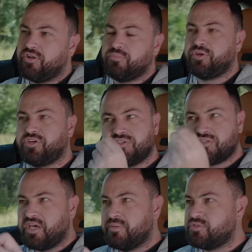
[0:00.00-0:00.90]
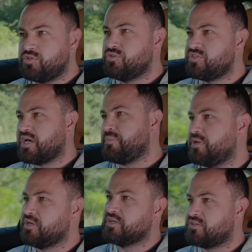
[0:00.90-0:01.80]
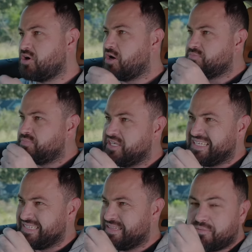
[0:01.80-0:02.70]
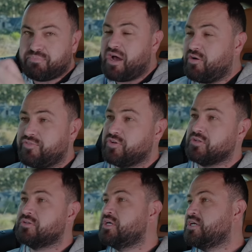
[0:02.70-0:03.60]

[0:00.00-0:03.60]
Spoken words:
And because the M2 is coming, it can't be that powerful.